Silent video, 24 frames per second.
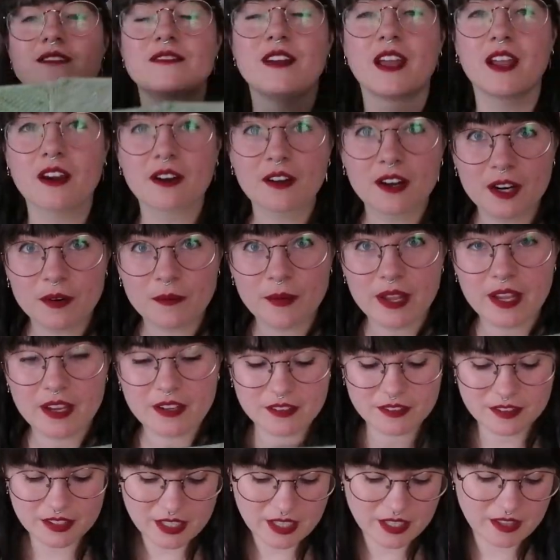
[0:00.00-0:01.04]
fingering weight
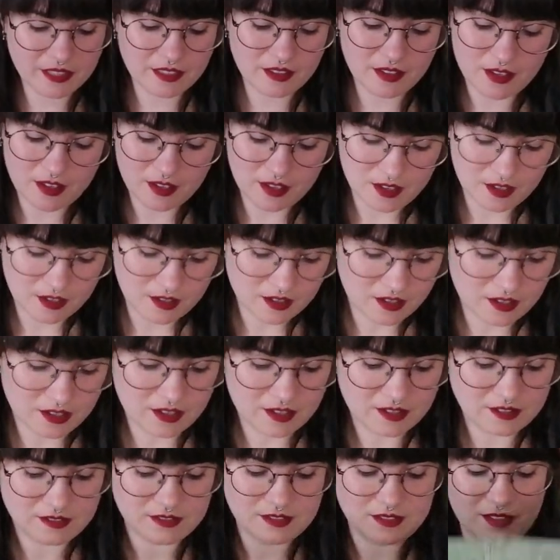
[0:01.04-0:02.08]
underneath
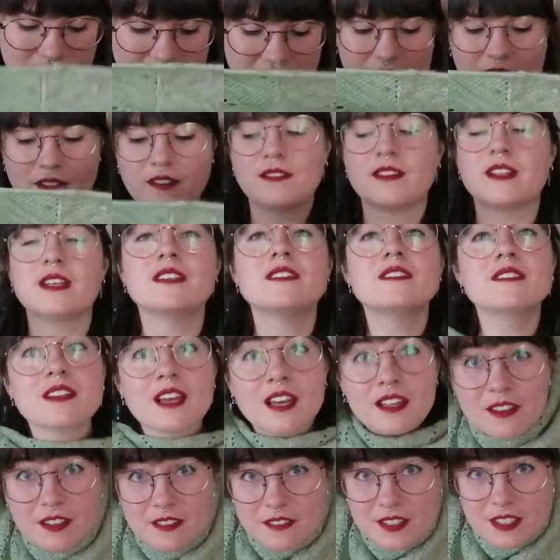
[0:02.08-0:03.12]
oh, i love this
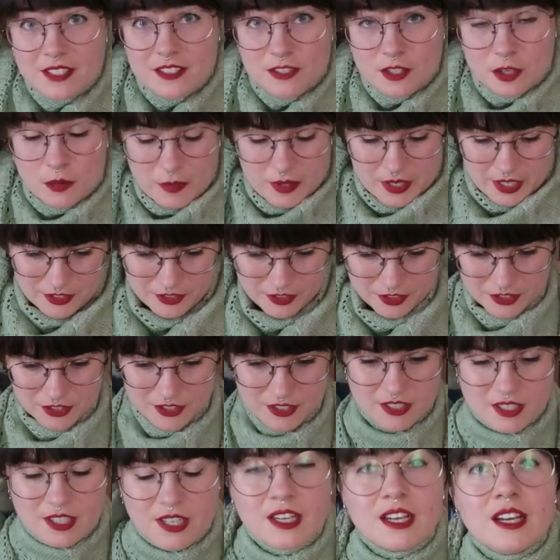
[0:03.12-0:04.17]
i love this so much
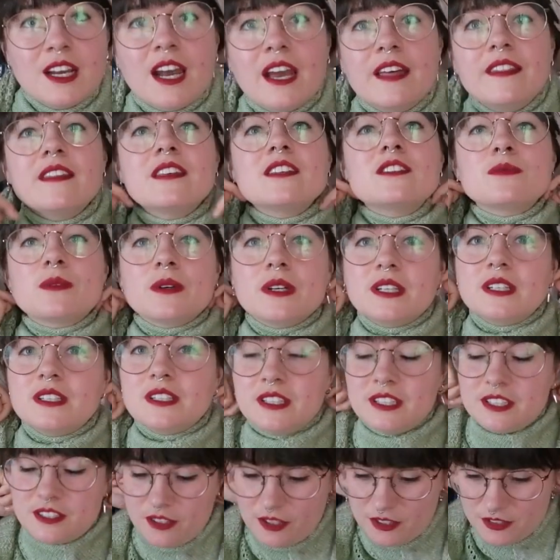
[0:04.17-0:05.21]
and this one
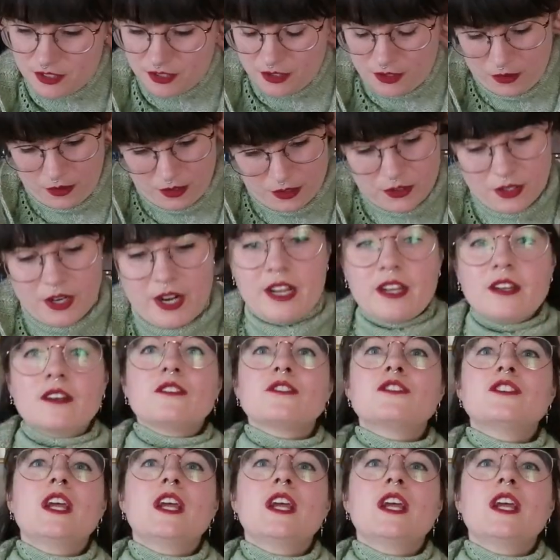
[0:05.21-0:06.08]
is also a triangle